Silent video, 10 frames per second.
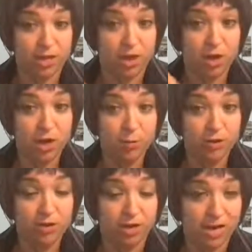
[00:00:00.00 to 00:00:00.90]
what they
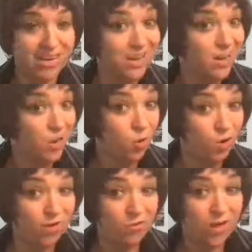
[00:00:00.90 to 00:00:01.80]
are, what they're not,
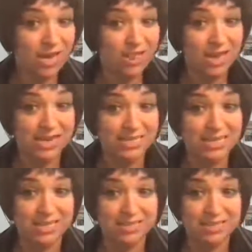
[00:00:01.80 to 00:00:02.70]
where to find the
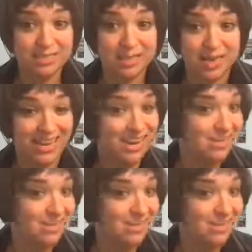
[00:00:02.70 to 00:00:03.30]
ideas.